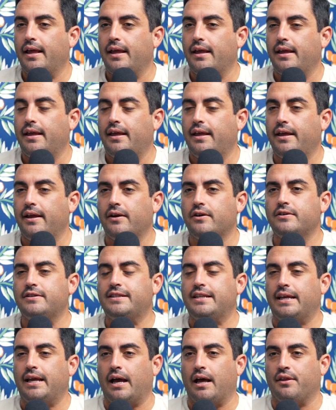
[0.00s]
here's
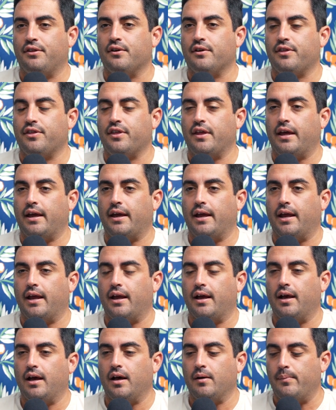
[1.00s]
the other
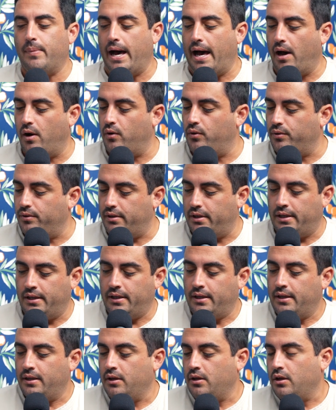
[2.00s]
thing about
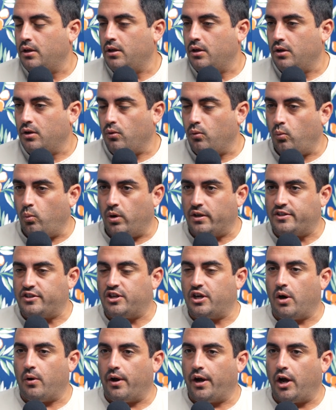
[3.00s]
what's
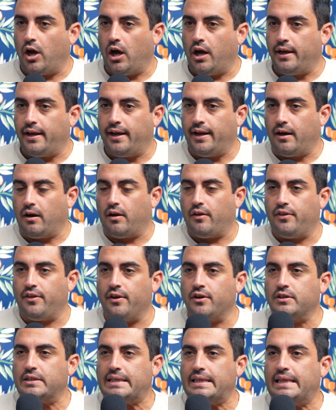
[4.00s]
going on here.
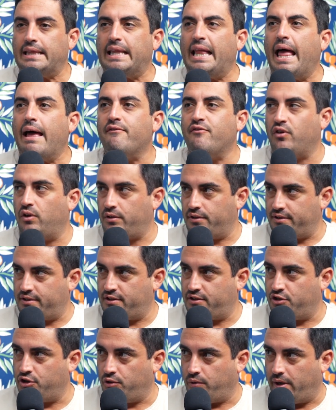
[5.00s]
There's
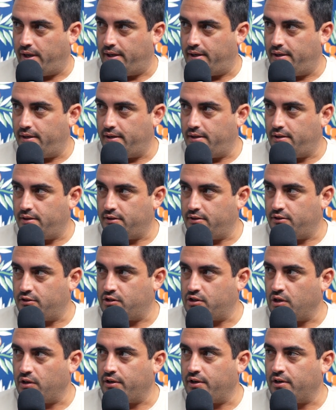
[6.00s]
levels to it.
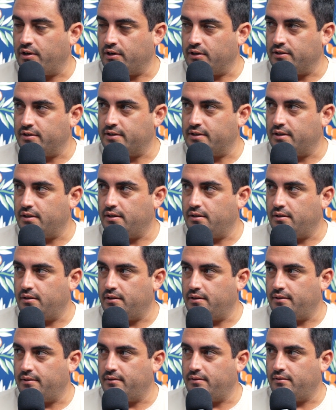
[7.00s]
So there's
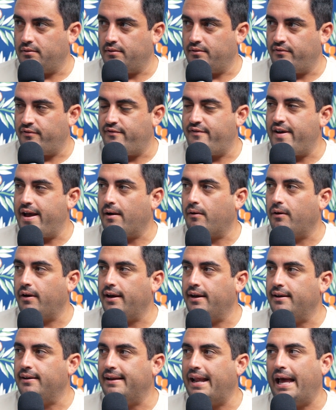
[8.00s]

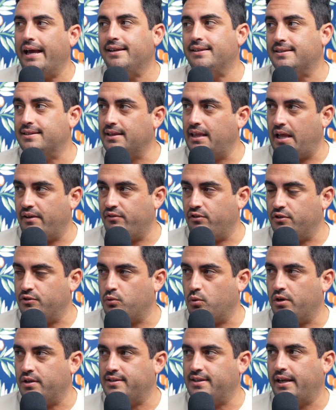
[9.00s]
very nice levels
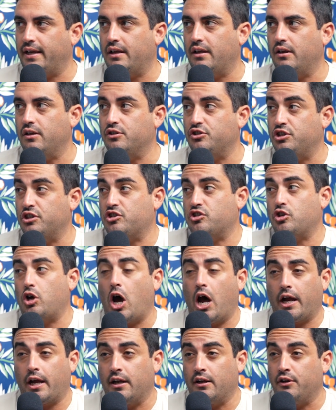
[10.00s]
where it's like just
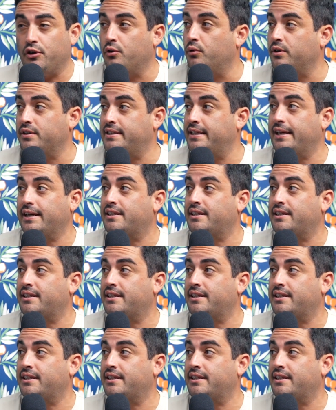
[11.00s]
talking to you is the